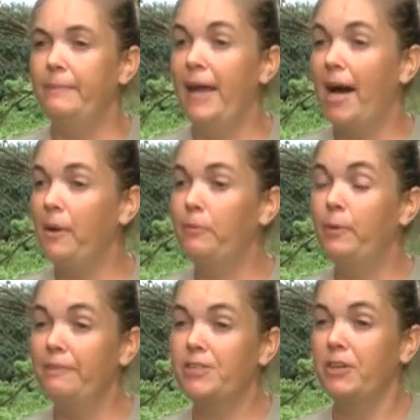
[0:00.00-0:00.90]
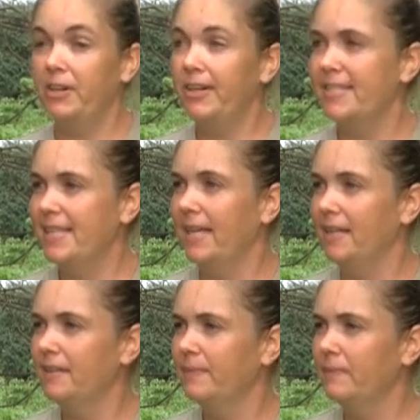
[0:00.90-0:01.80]
help with
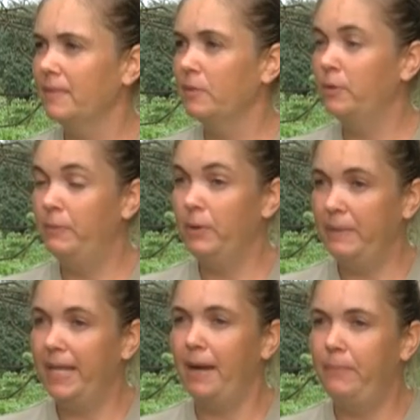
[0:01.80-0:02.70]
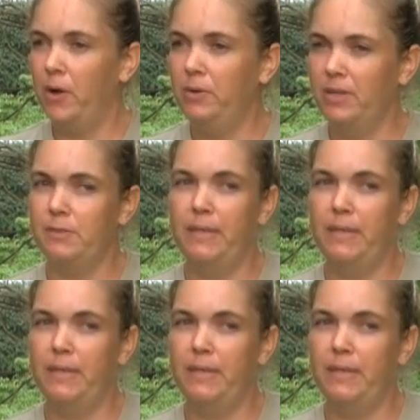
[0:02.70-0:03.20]
security would be a bonus.